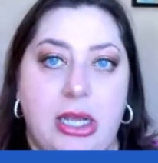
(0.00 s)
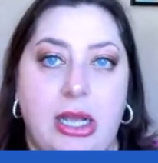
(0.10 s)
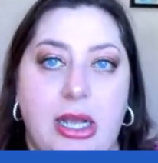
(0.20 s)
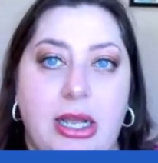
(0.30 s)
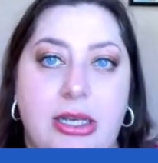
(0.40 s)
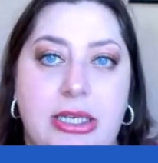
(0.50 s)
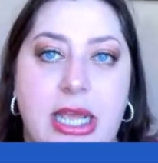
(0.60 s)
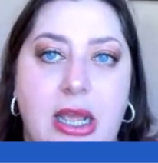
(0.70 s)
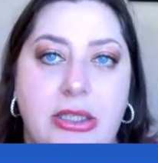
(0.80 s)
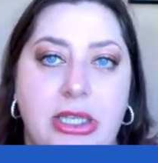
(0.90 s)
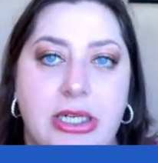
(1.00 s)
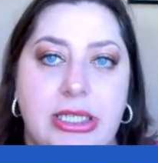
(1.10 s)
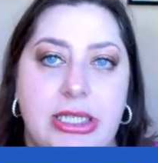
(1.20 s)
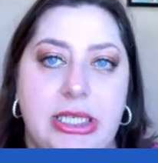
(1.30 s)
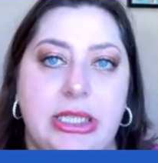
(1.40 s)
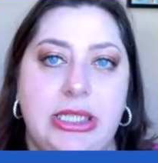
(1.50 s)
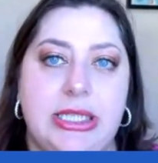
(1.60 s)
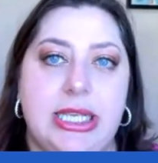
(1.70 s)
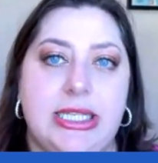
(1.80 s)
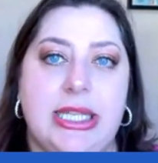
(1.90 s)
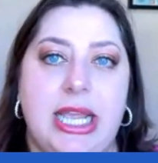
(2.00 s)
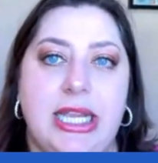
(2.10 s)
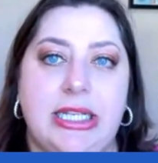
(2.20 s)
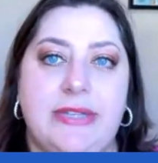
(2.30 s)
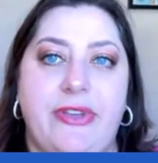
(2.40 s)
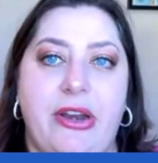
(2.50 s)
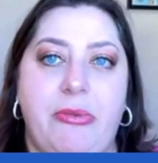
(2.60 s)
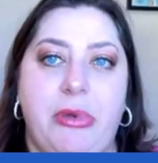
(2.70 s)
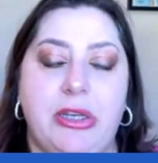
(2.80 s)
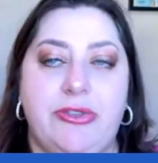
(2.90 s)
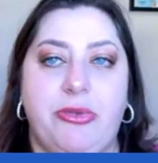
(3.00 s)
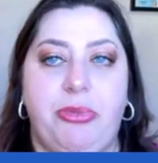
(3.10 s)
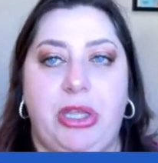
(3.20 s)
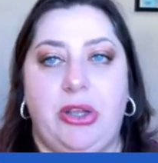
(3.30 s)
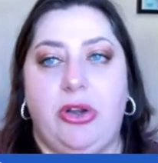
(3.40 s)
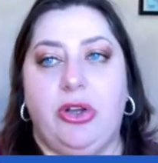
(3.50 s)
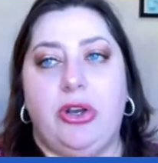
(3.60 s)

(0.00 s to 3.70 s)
Dardil says, thanks very much for being good.